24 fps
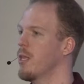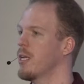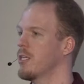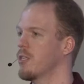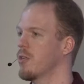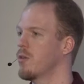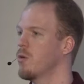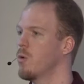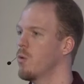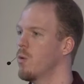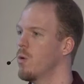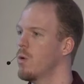as a
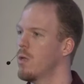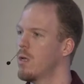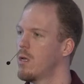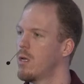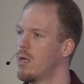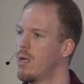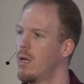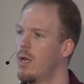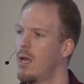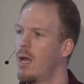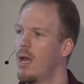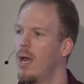tool.
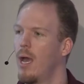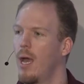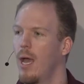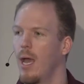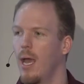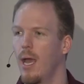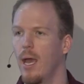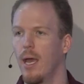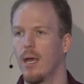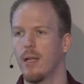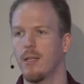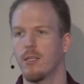
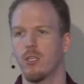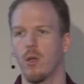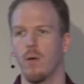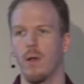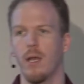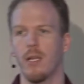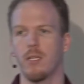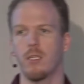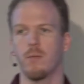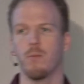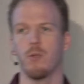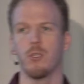And so
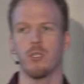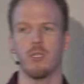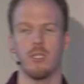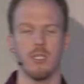Ansible is